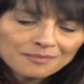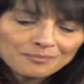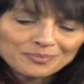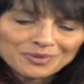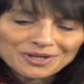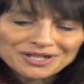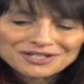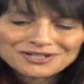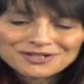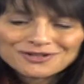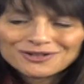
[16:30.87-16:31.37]

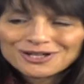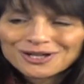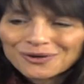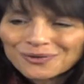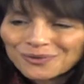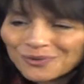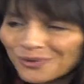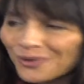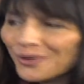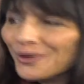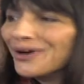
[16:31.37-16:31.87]
but to
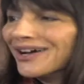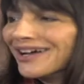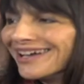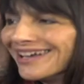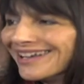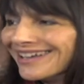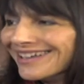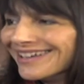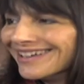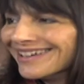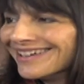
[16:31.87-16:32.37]
go
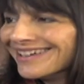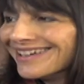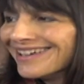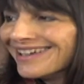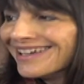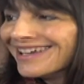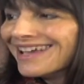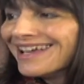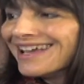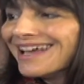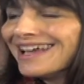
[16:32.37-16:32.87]

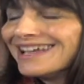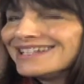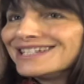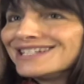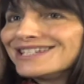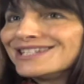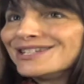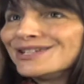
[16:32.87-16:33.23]
on